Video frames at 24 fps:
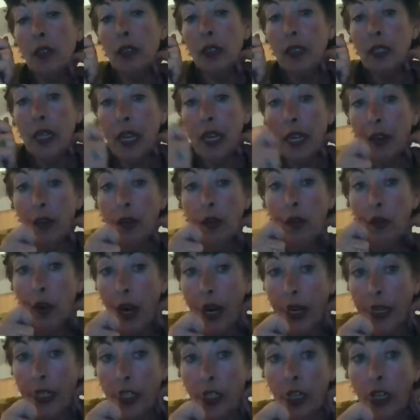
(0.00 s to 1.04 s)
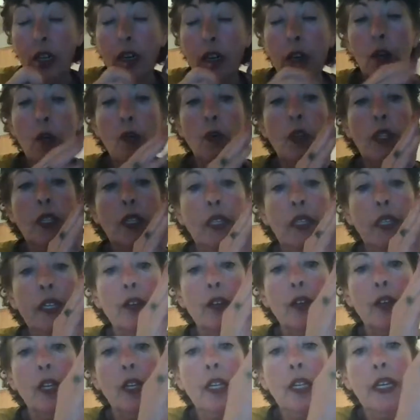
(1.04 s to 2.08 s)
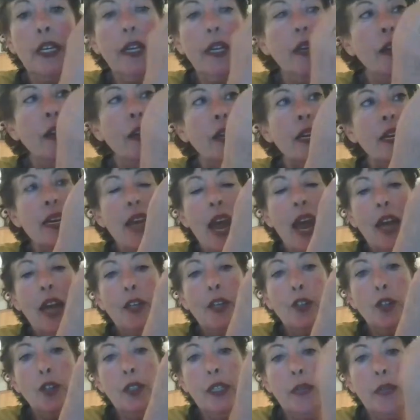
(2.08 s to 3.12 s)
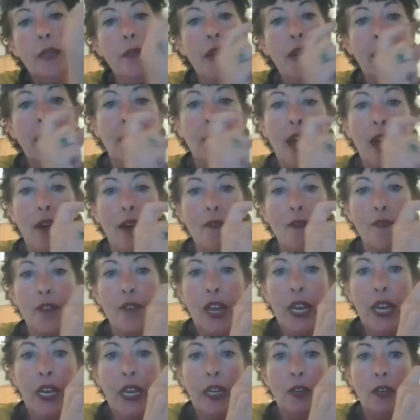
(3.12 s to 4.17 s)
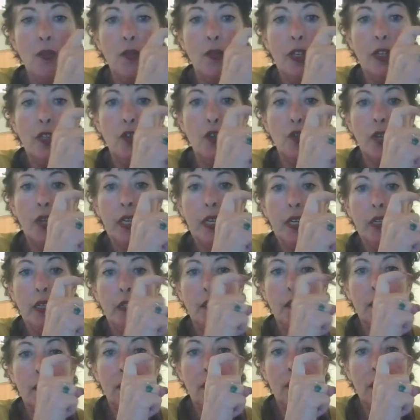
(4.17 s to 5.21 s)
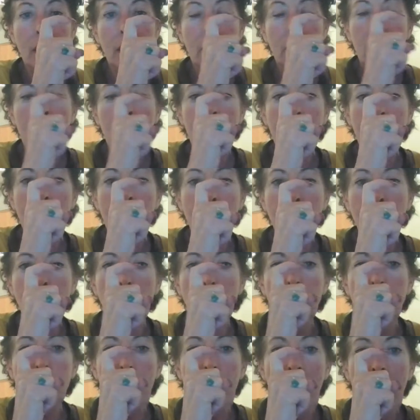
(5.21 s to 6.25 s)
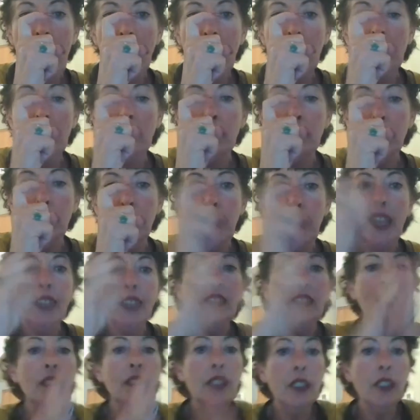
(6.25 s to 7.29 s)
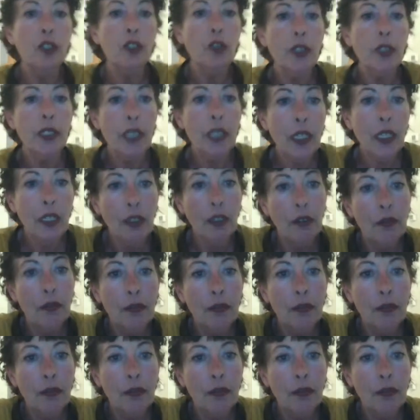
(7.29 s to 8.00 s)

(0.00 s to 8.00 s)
nail grinder will literally naturally make that vein retreat. It moves back. Isn't this interesting?